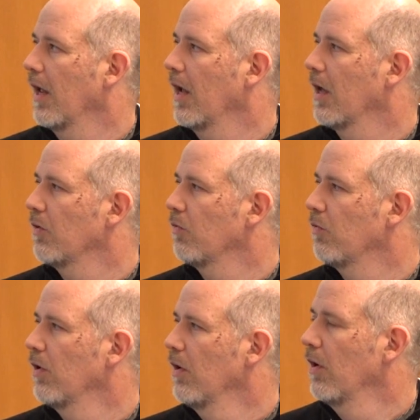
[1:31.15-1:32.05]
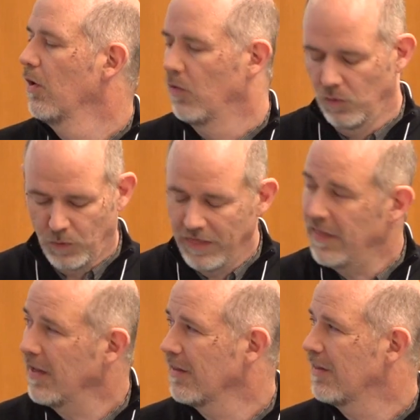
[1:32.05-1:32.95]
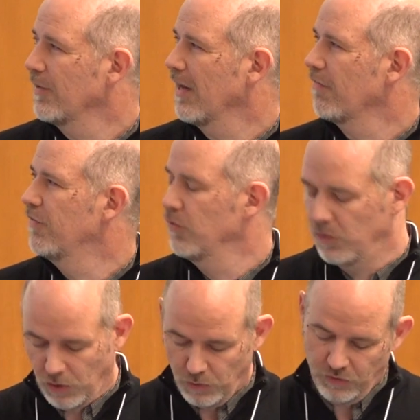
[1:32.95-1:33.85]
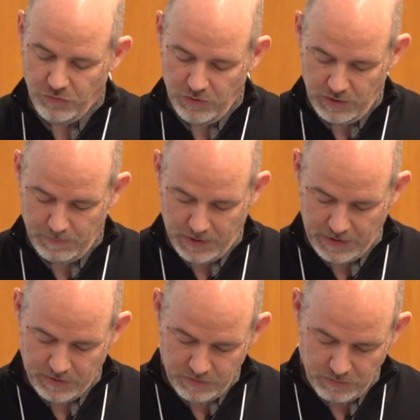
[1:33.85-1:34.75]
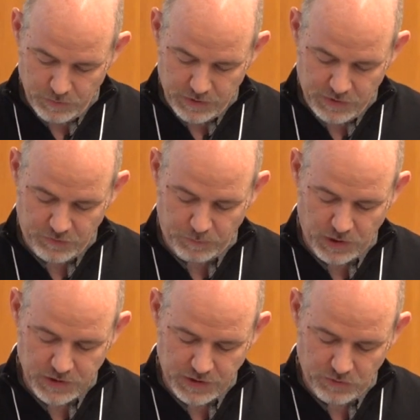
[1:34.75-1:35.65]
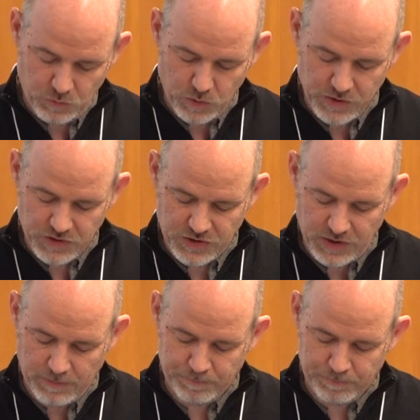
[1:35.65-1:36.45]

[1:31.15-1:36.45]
and the one thing, we had a few goals in mind with this project was